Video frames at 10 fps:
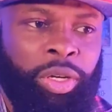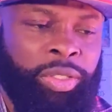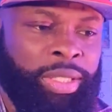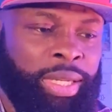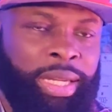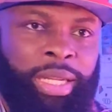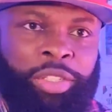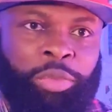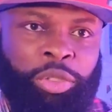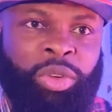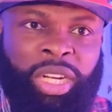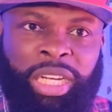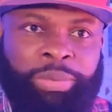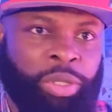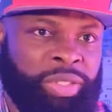these small
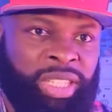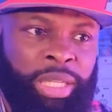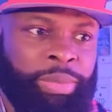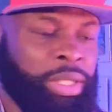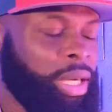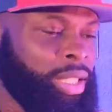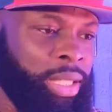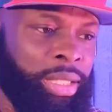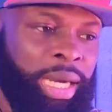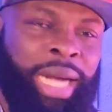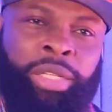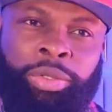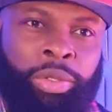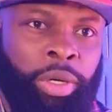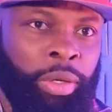clips of skit. I
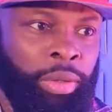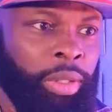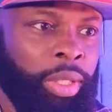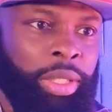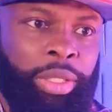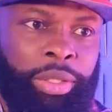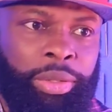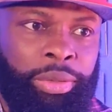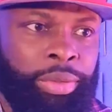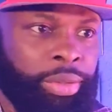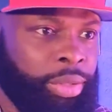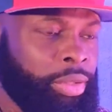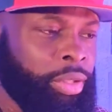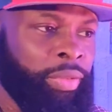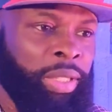do all news
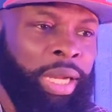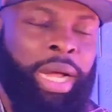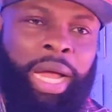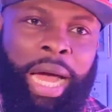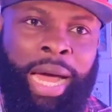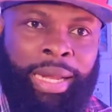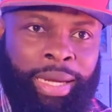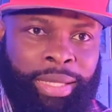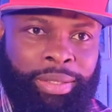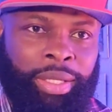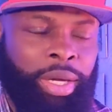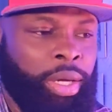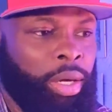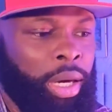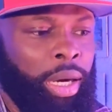of the day. I react,
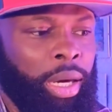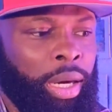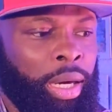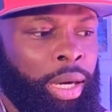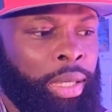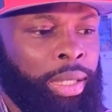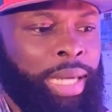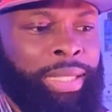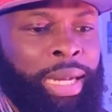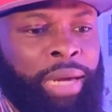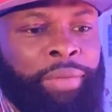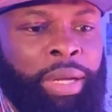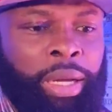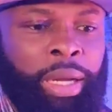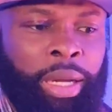and guys, I have
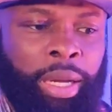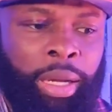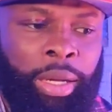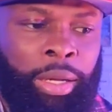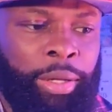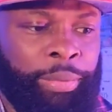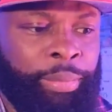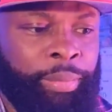a